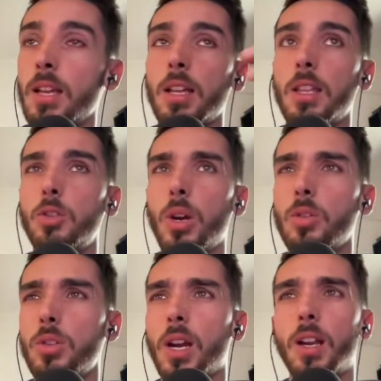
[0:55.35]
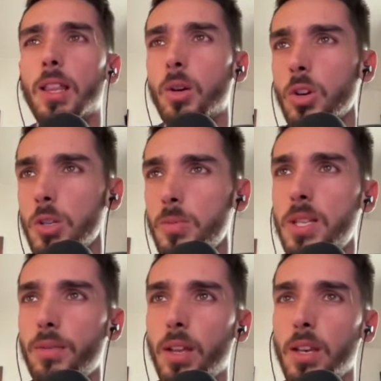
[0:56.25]
they try to target one
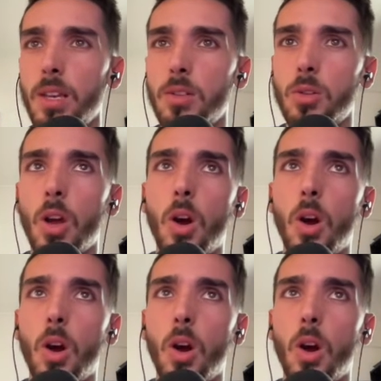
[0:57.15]
specific niche,